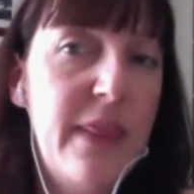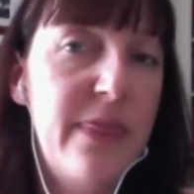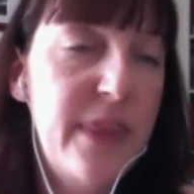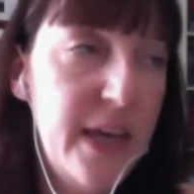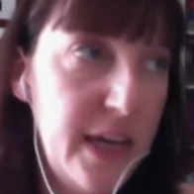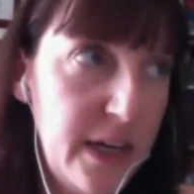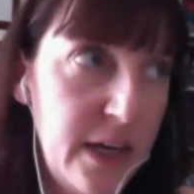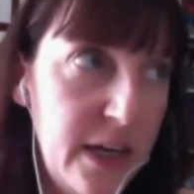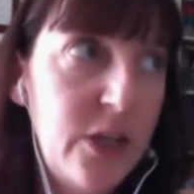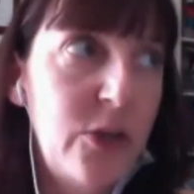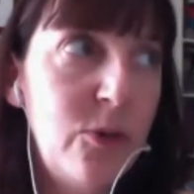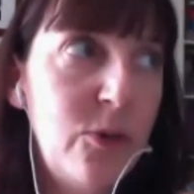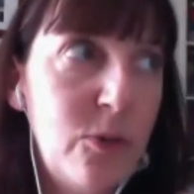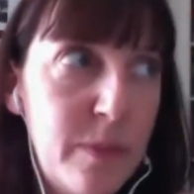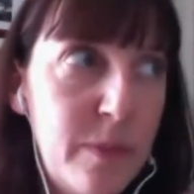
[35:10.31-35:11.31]
Then
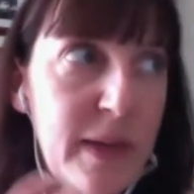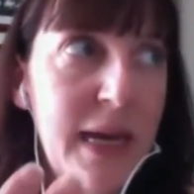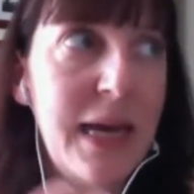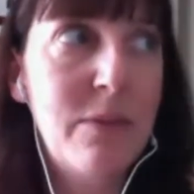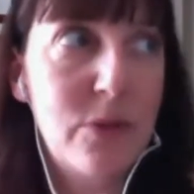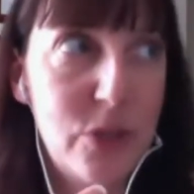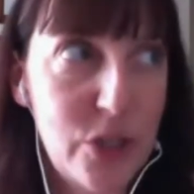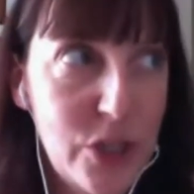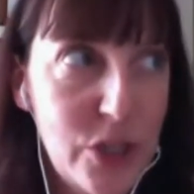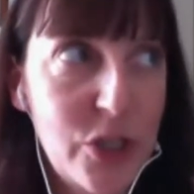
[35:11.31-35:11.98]
you will be able to